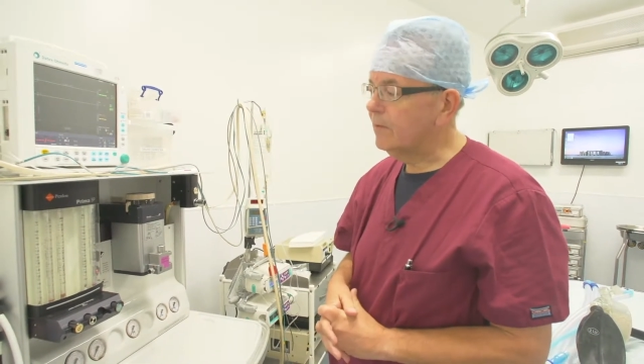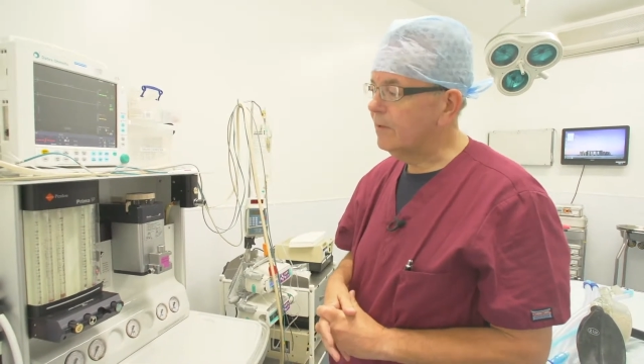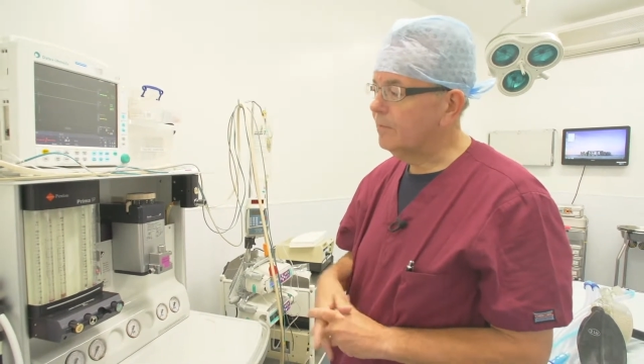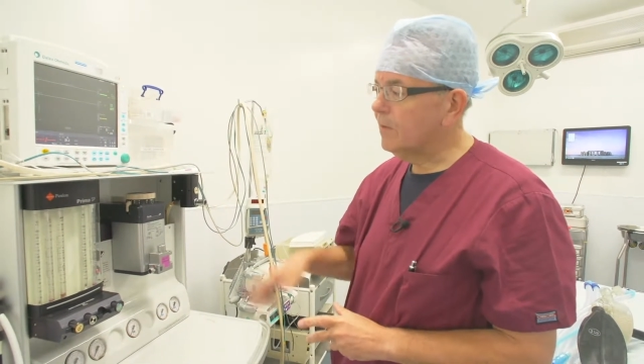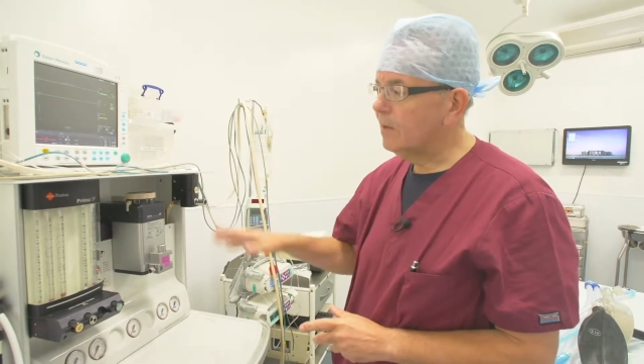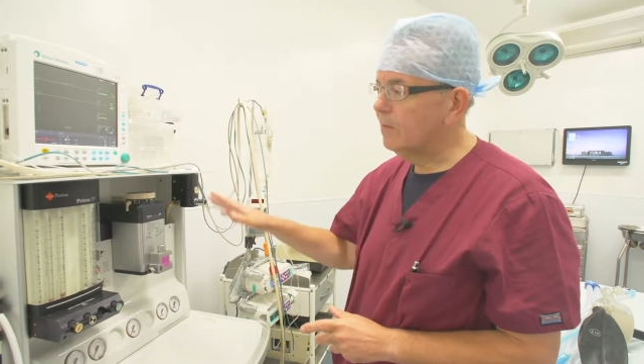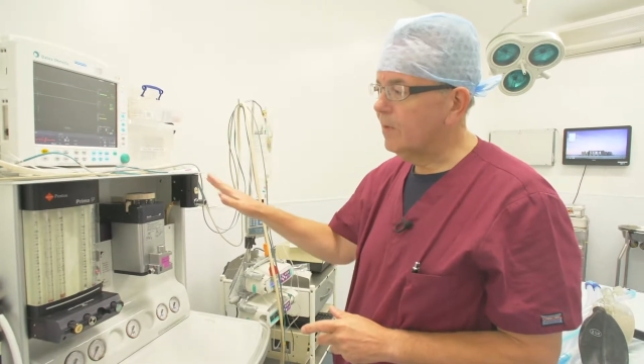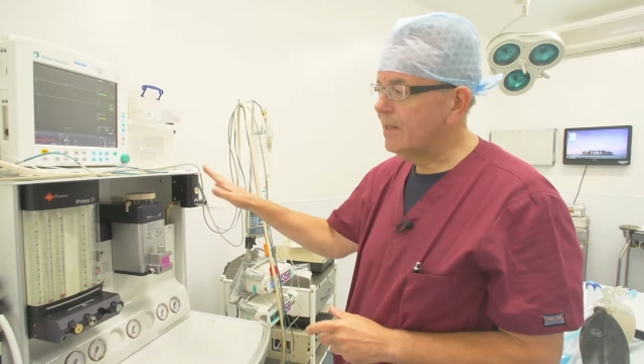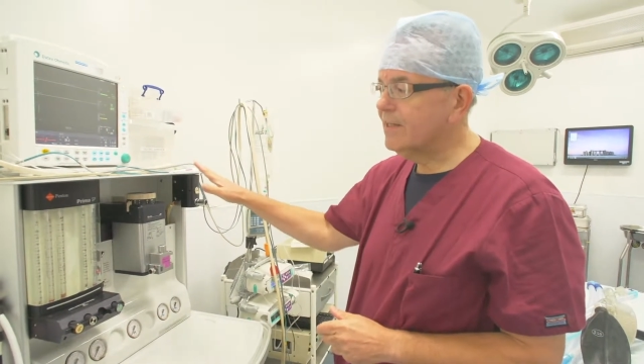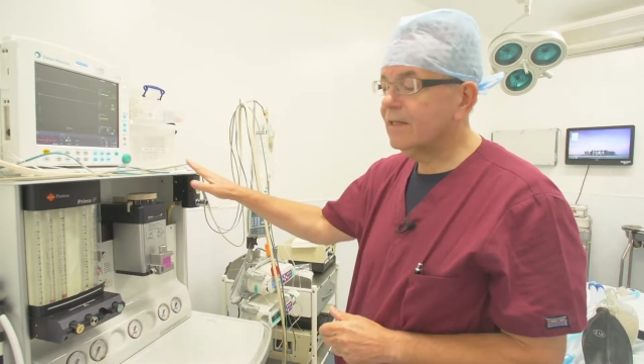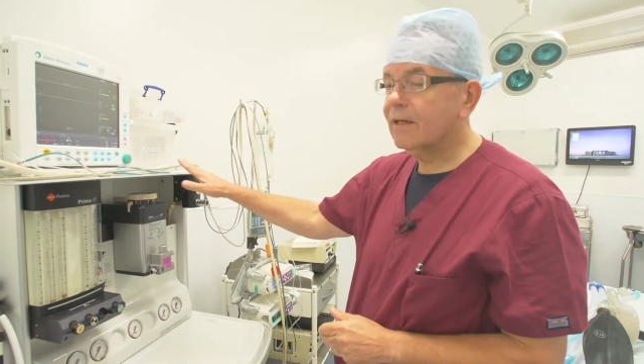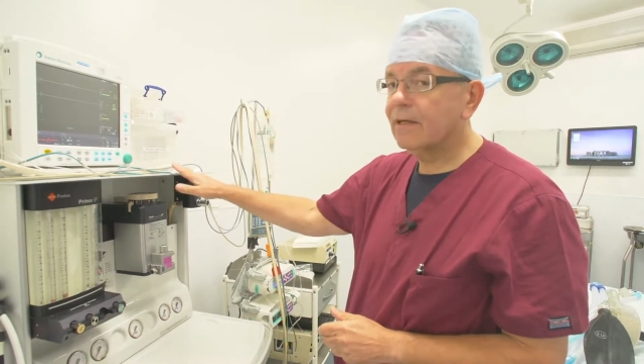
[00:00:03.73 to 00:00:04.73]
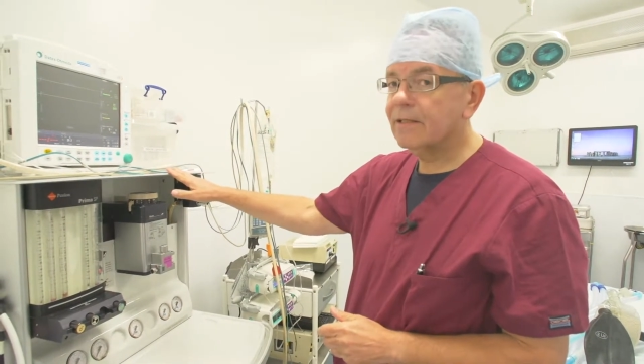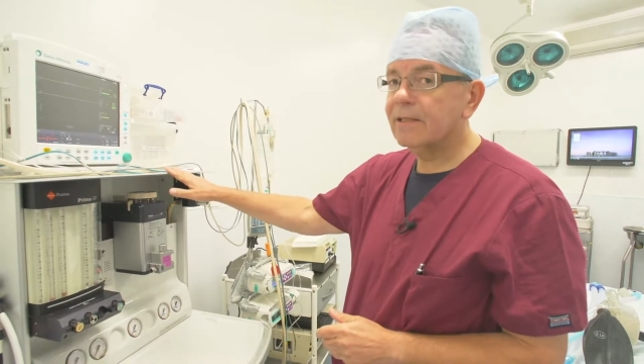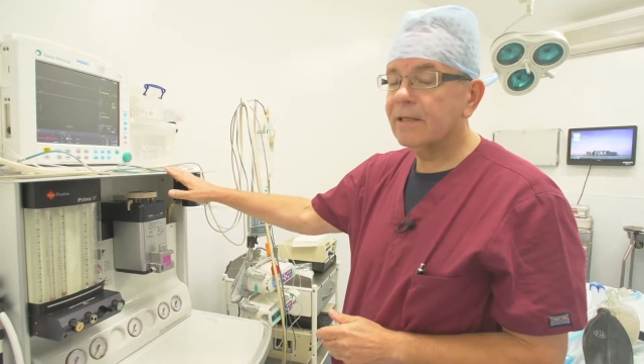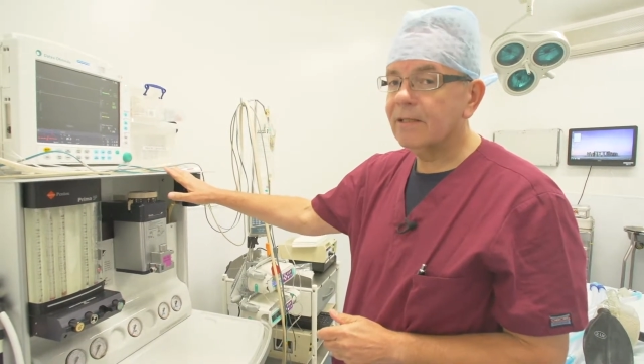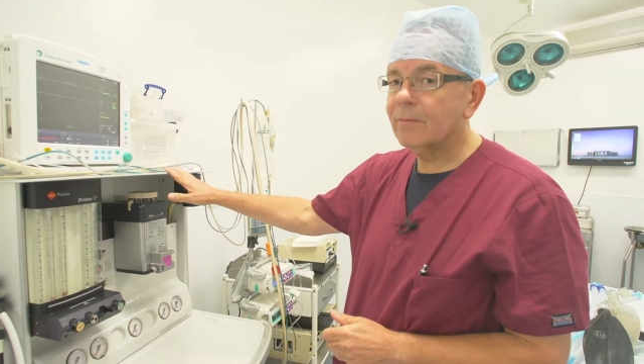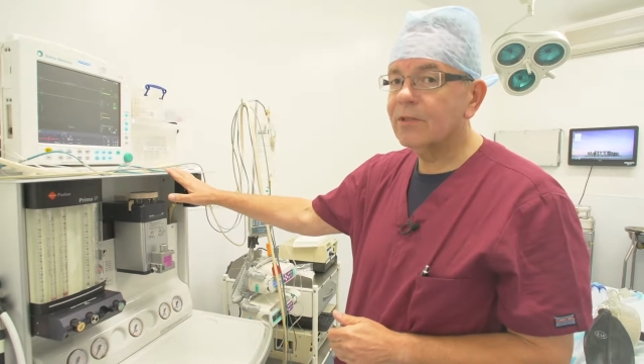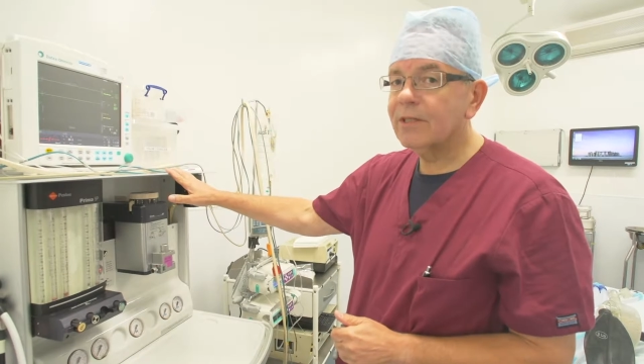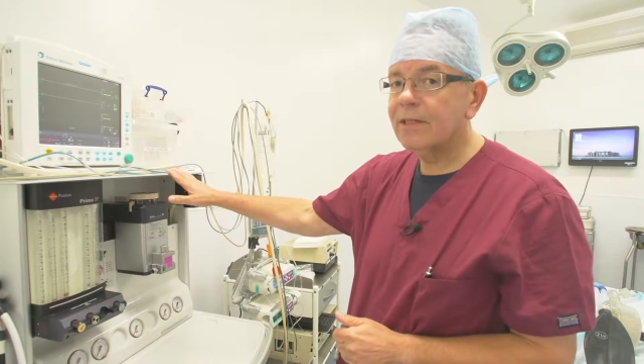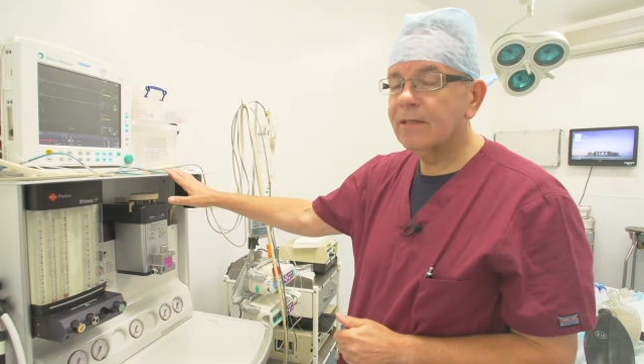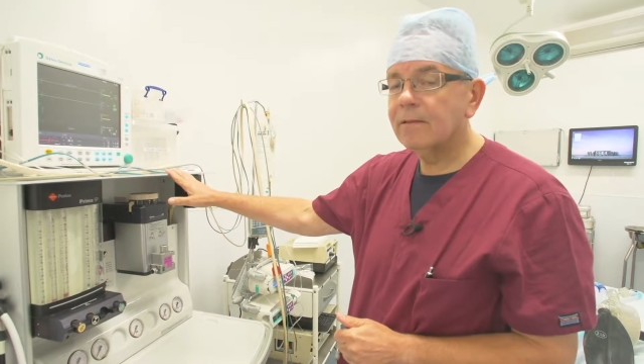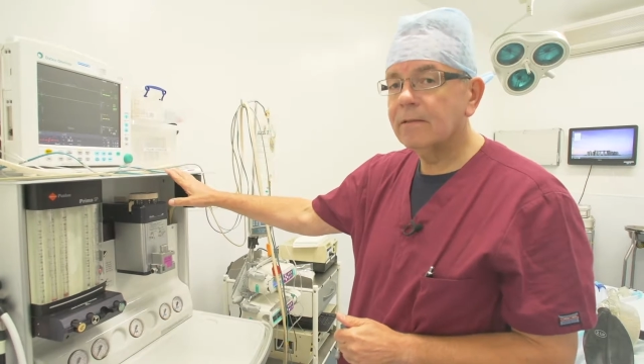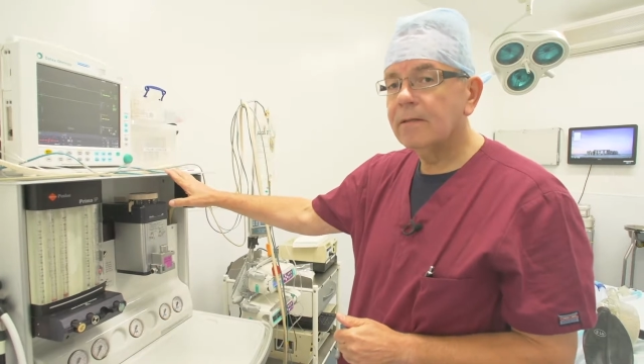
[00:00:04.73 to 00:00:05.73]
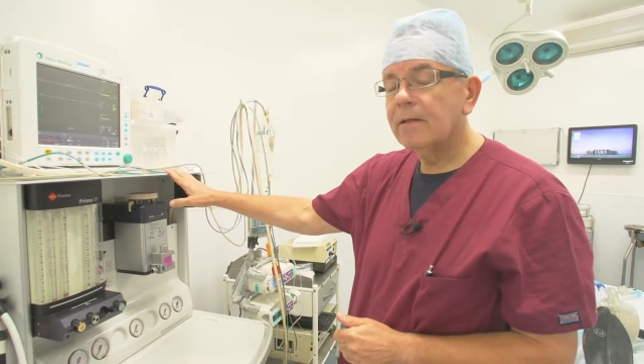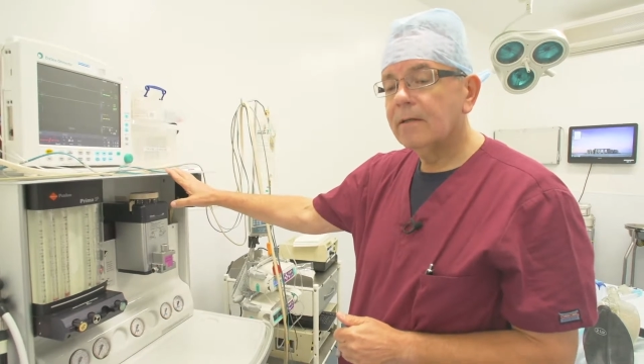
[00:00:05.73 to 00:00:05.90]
a basic anaesthetic machine.